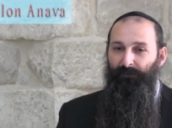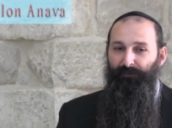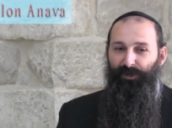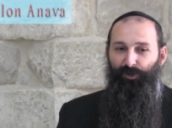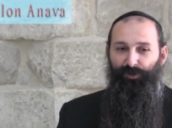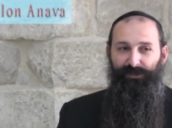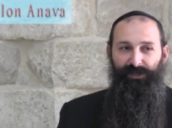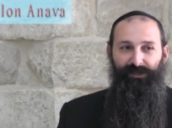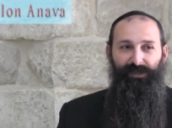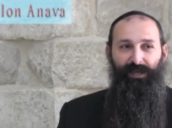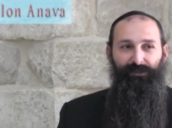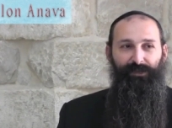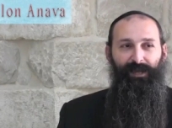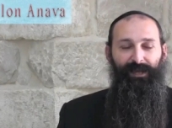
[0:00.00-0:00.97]
because the
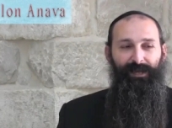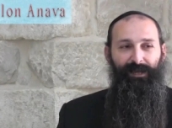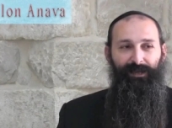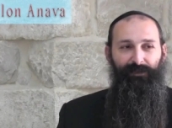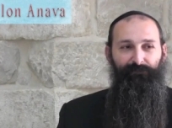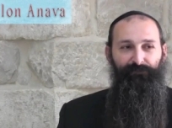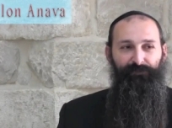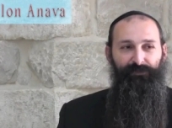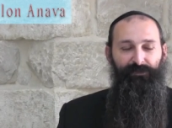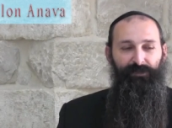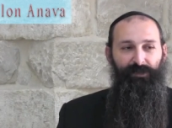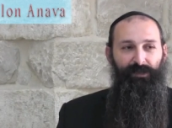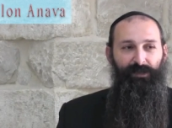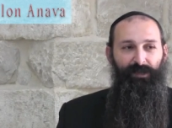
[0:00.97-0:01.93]
day that I left,
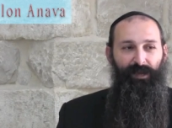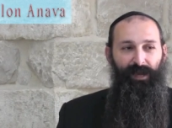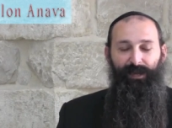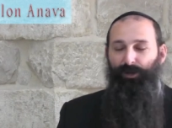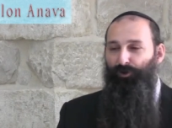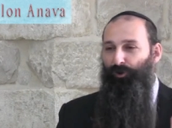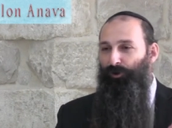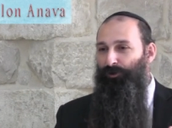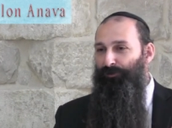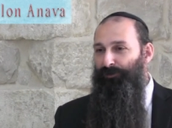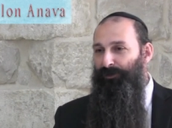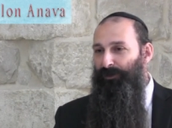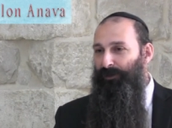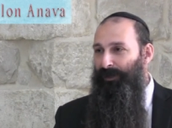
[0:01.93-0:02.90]
I
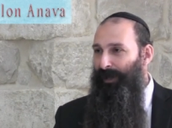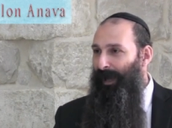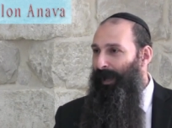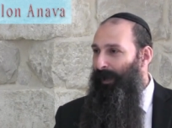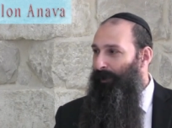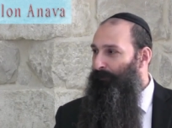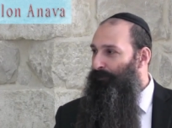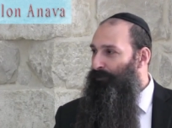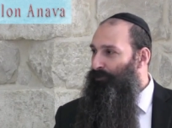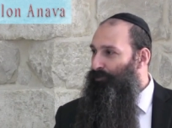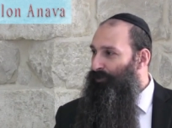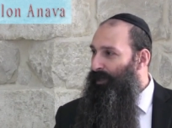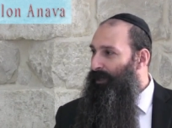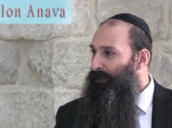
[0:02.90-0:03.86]
called a cab
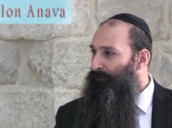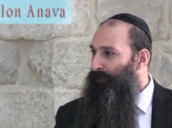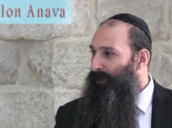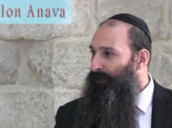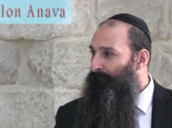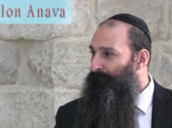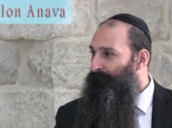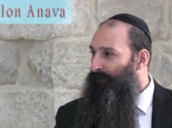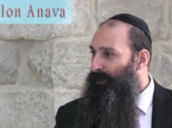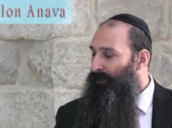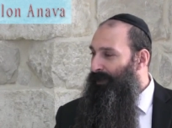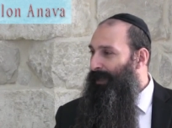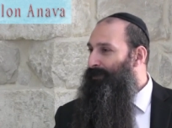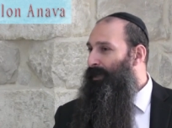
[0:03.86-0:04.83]
to take me.
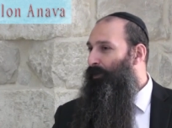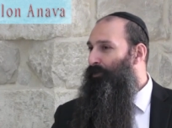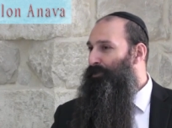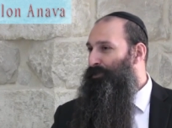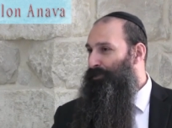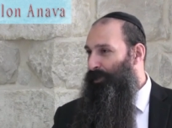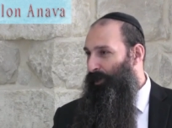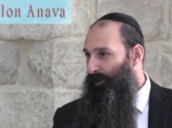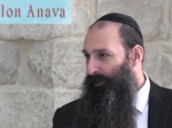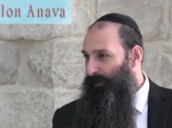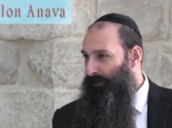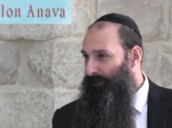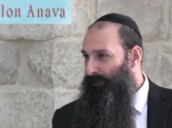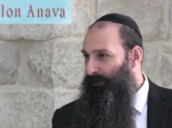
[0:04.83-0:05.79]
That's how it
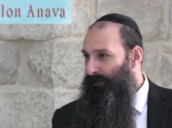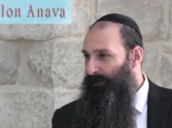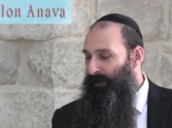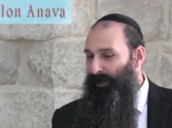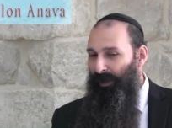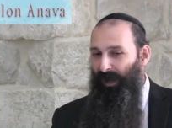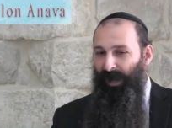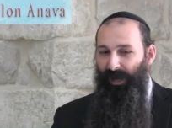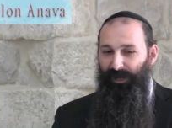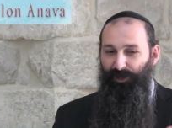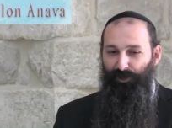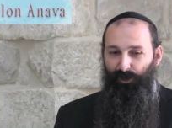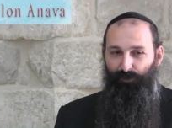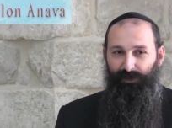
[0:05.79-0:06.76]
started.
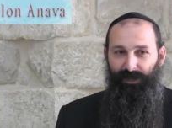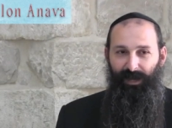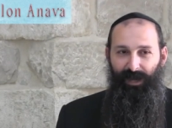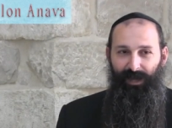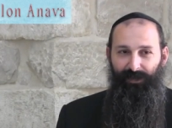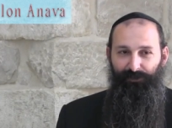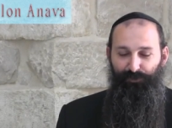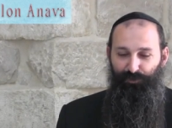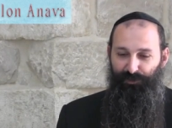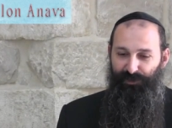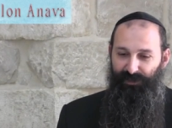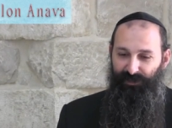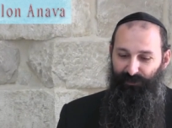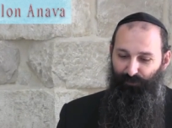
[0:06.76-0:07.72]
I go online to
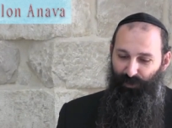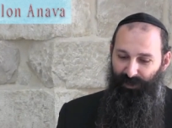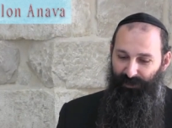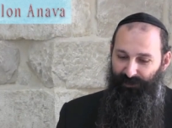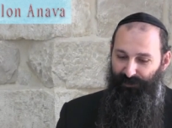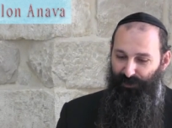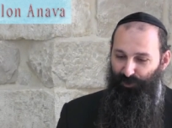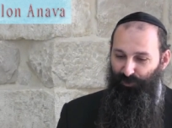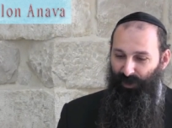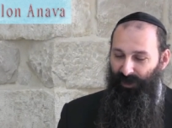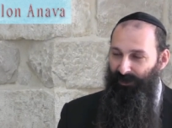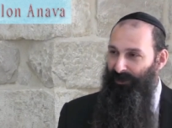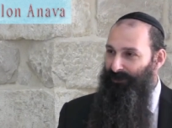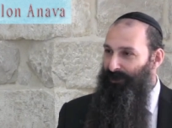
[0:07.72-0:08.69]
see when is the
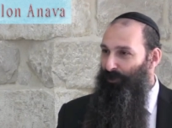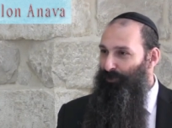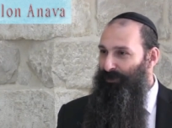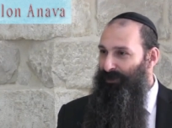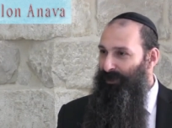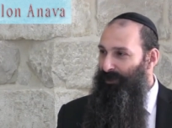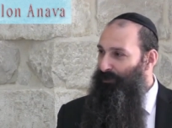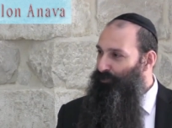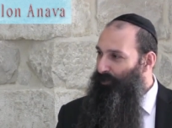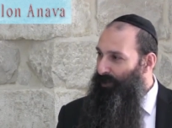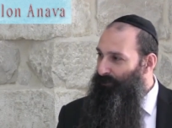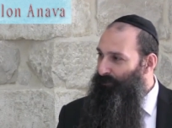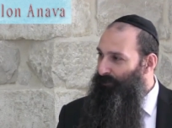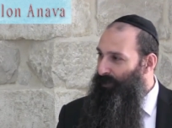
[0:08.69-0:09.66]
train, because I always take a
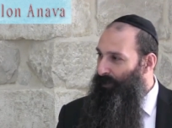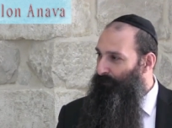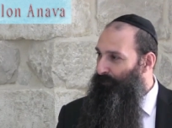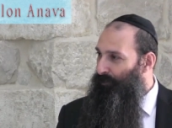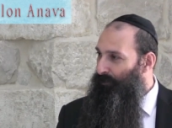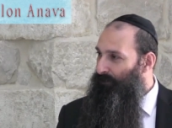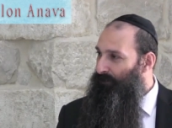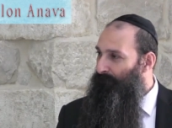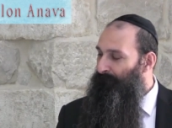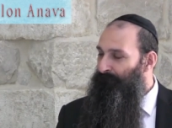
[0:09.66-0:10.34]
train to the airport.